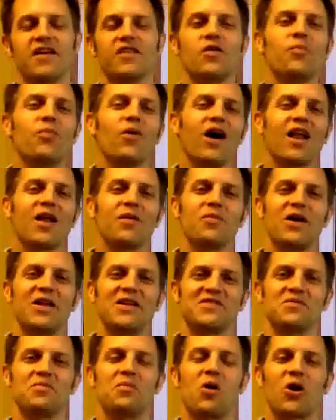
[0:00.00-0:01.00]
The bottom line is
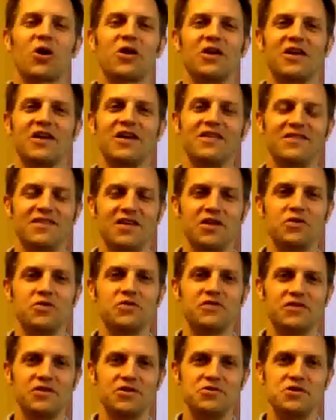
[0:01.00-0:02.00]
the market
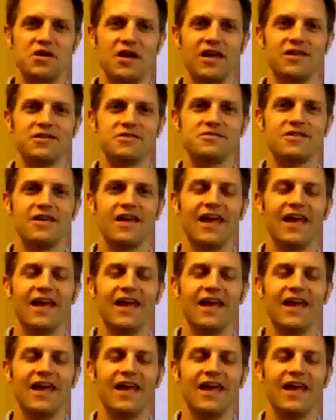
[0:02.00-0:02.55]
continues to change,